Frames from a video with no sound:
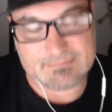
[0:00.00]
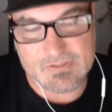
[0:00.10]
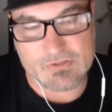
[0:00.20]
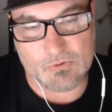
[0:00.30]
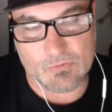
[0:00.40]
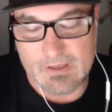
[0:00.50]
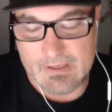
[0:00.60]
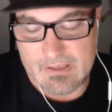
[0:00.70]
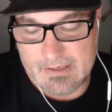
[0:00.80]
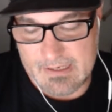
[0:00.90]
So
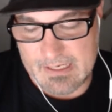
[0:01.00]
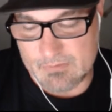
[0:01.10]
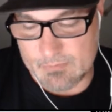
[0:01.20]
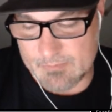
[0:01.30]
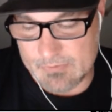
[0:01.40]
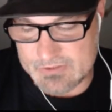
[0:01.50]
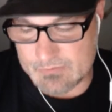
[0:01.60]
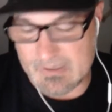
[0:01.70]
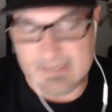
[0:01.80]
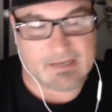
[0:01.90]
I remember,
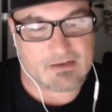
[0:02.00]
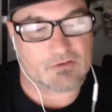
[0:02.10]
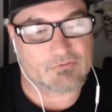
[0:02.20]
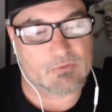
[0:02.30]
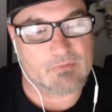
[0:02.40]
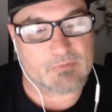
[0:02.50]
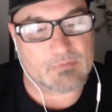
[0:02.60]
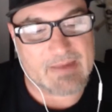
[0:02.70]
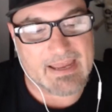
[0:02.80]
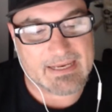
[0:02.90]
Mike, I don't know if you remember
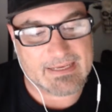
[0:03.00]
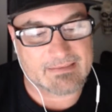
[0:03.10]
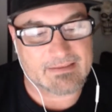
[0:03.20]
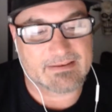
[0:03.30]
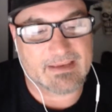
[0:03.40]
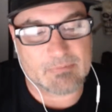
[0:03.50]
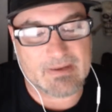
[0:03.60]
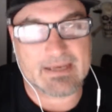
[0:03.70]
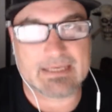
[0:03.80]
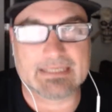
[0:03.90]
back in the day, we're
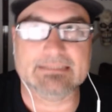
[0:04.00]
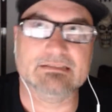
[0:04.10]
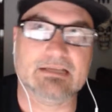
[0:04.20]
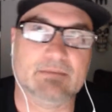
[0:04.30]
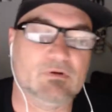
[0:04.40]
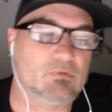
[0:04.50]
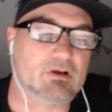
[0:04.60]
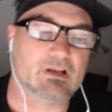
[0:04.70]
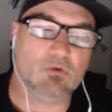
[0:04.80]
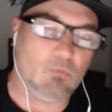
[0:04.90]

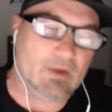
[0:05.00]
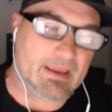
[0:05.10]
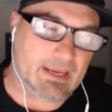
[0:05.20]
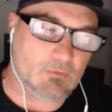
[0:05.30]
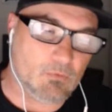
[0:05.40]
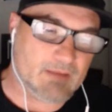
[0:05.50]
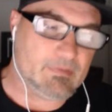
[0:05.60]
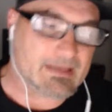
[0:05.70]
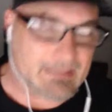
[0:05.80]
going to go way, way back,